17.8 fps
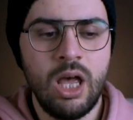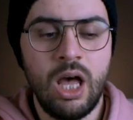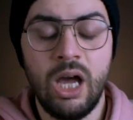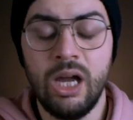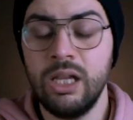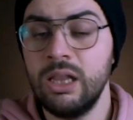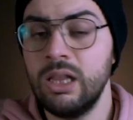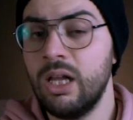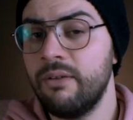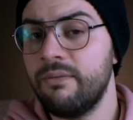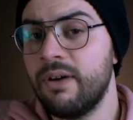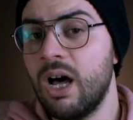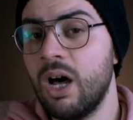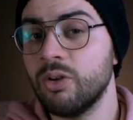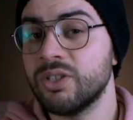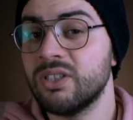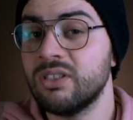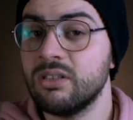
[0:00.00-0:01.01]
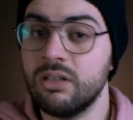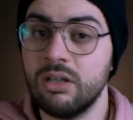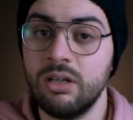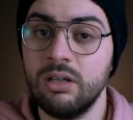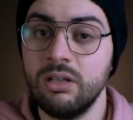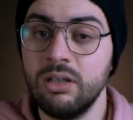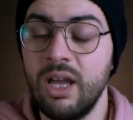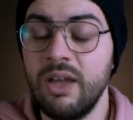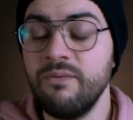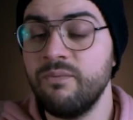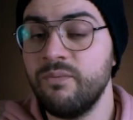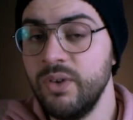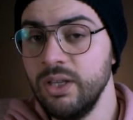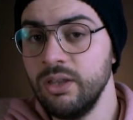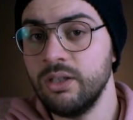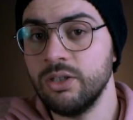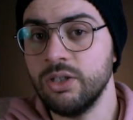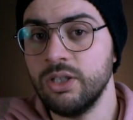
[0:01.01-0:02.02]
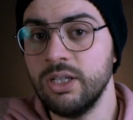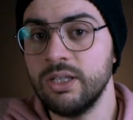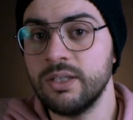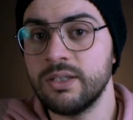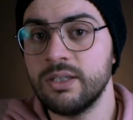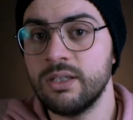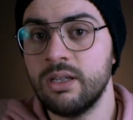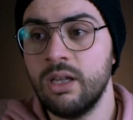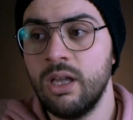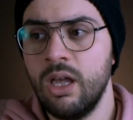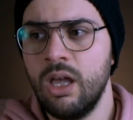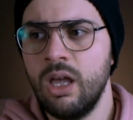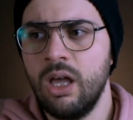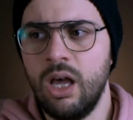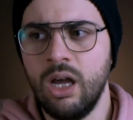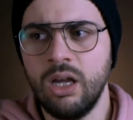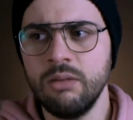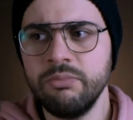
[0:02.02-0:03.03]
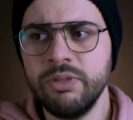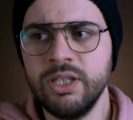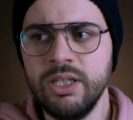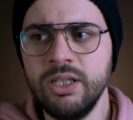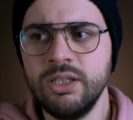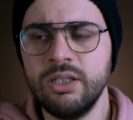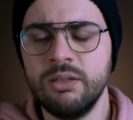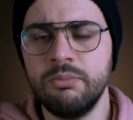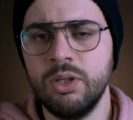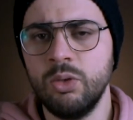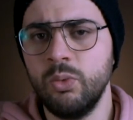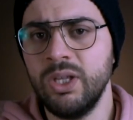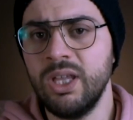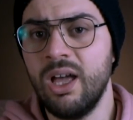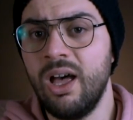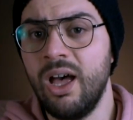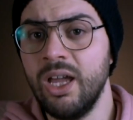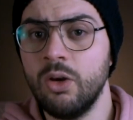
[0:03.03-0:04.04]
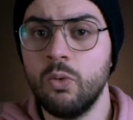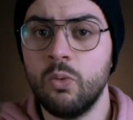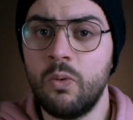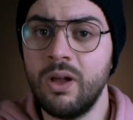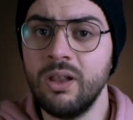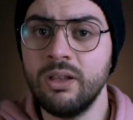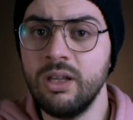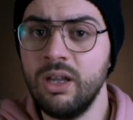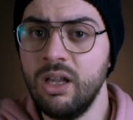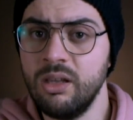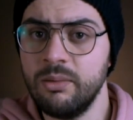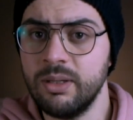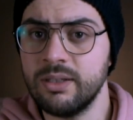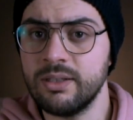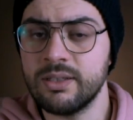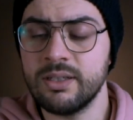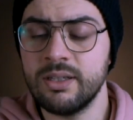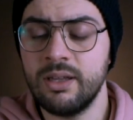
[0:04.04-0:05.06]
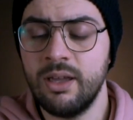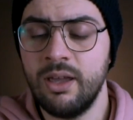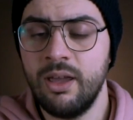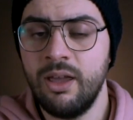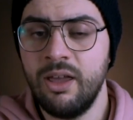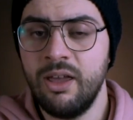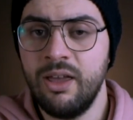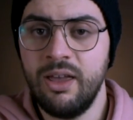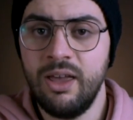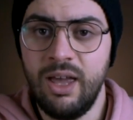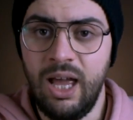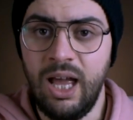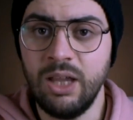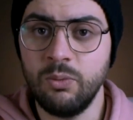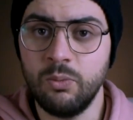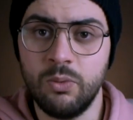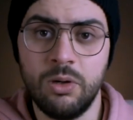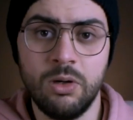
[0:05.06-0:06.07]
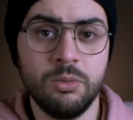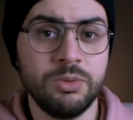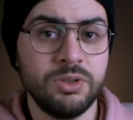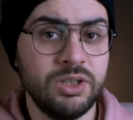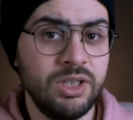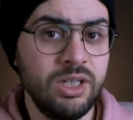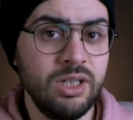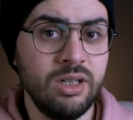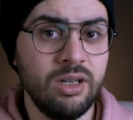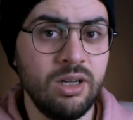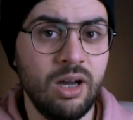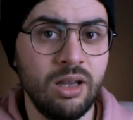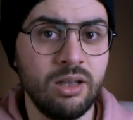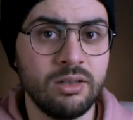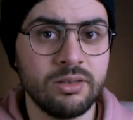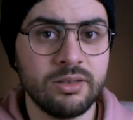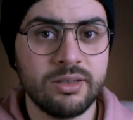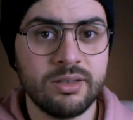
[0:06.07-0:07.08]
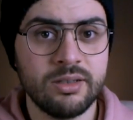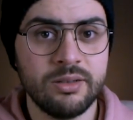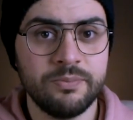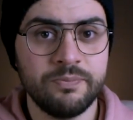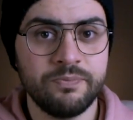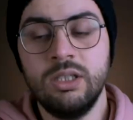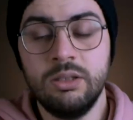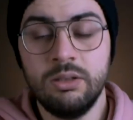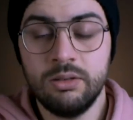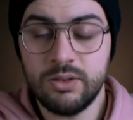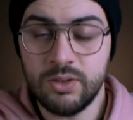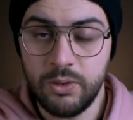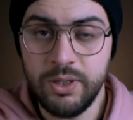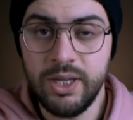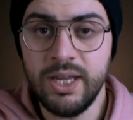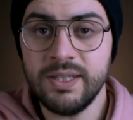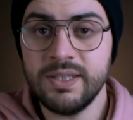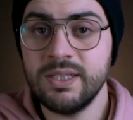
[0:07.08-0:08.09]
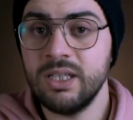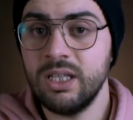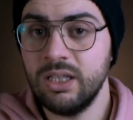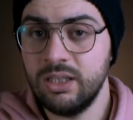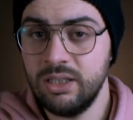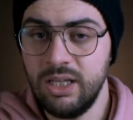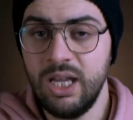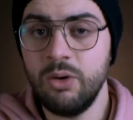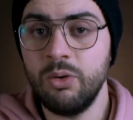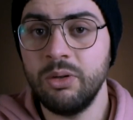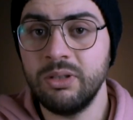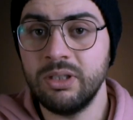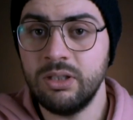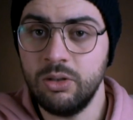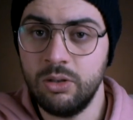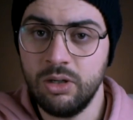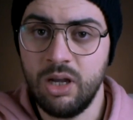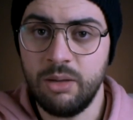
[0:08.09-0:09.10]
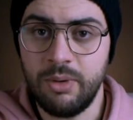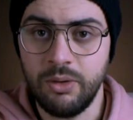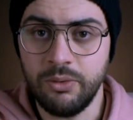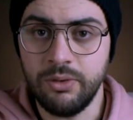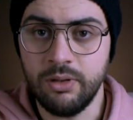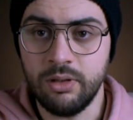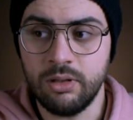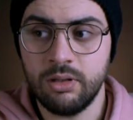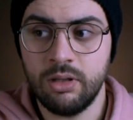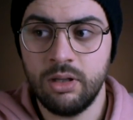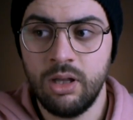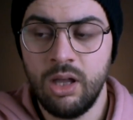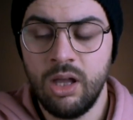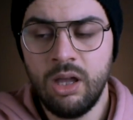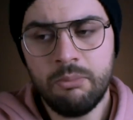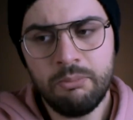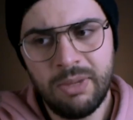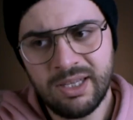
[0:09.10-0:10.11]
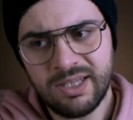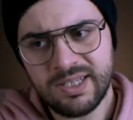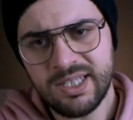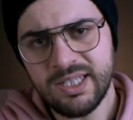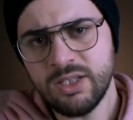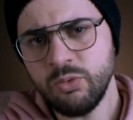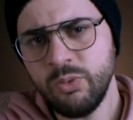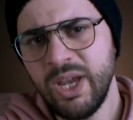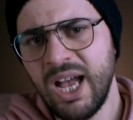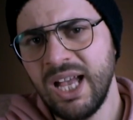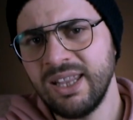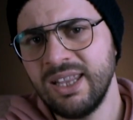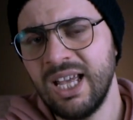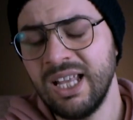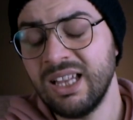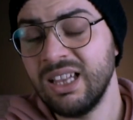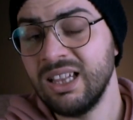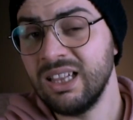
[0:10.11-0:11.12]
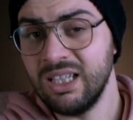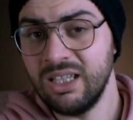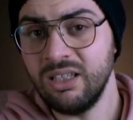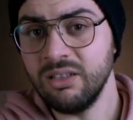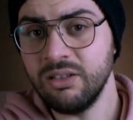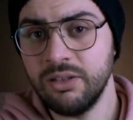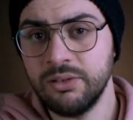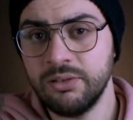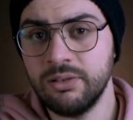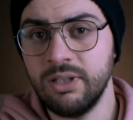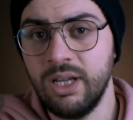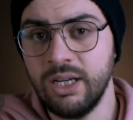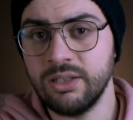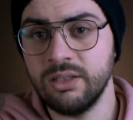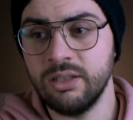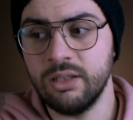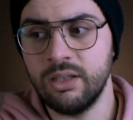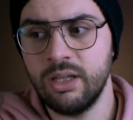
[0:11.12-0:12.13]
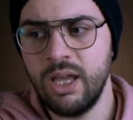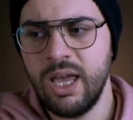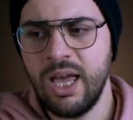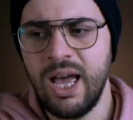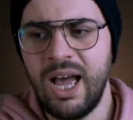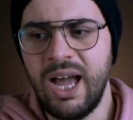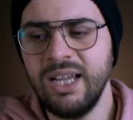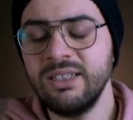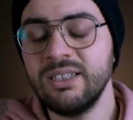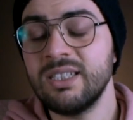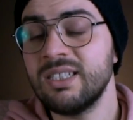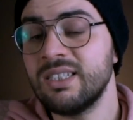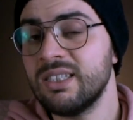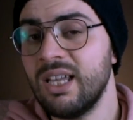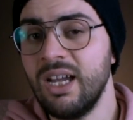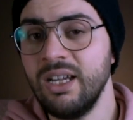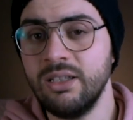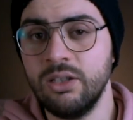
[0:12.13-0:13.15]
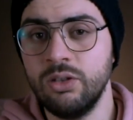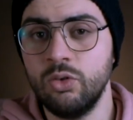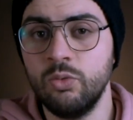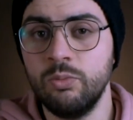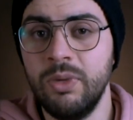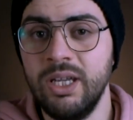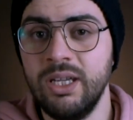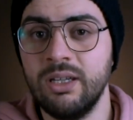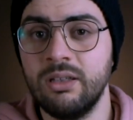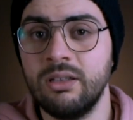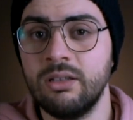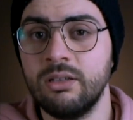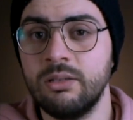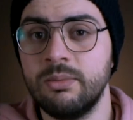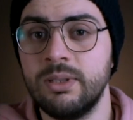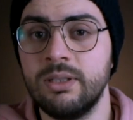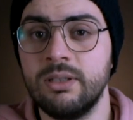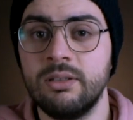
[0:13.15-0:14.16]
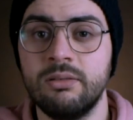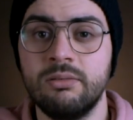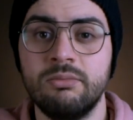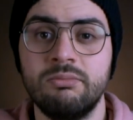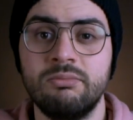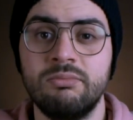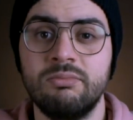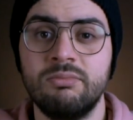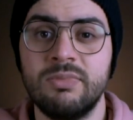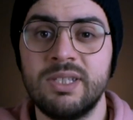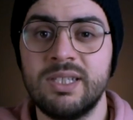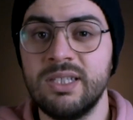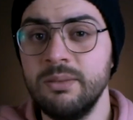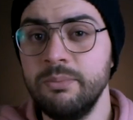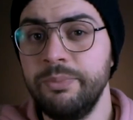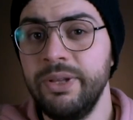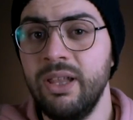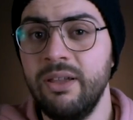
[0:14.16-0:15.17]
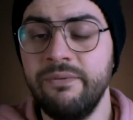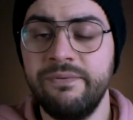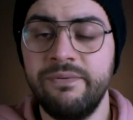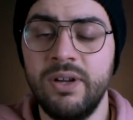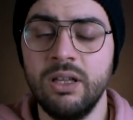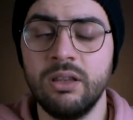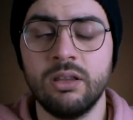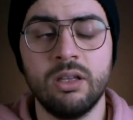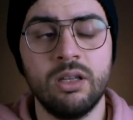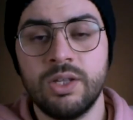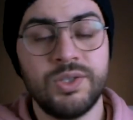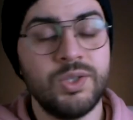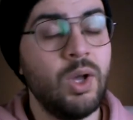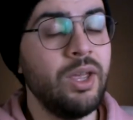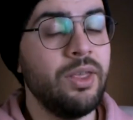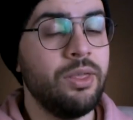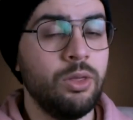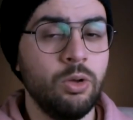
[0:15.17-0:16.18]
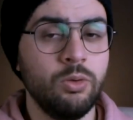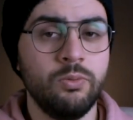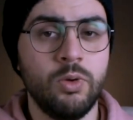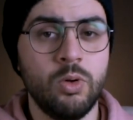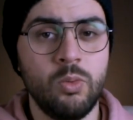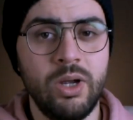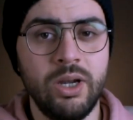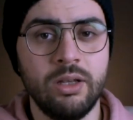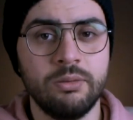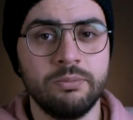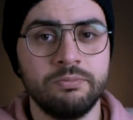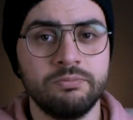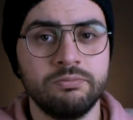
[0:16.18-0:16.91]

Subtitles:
I love how strong and vintage it is, a combination between high quality elements and warm cheek colors. So yes, today we'll talk about it. But since we had that long introduction, I decided to make it a little bit simple and fun. So I thought for a while.